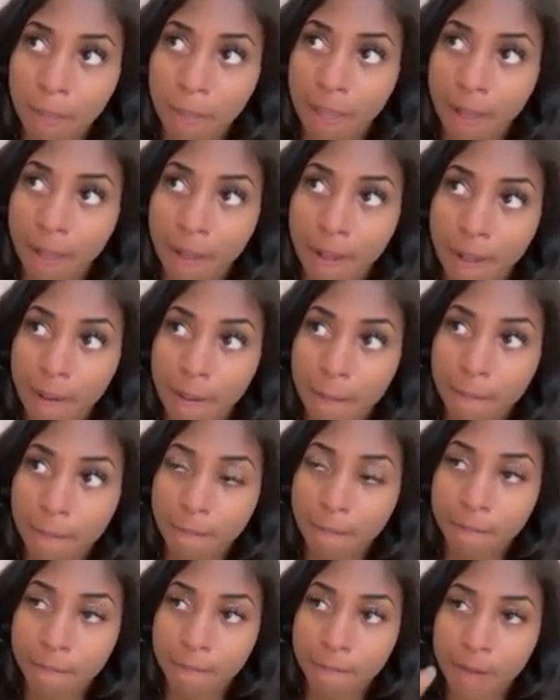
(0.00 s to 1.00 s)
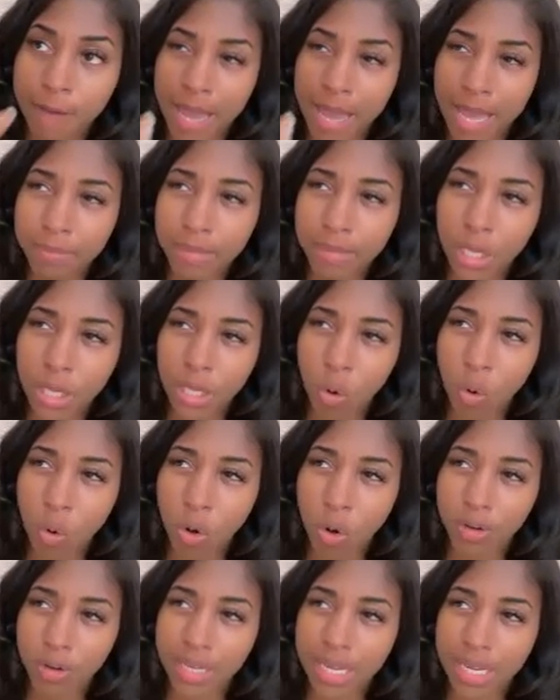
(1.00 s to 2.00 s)

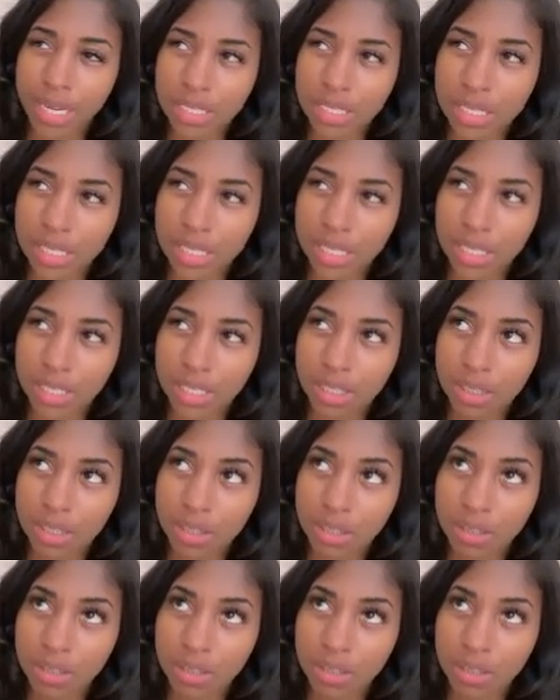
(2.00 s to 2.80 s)
family-oriented,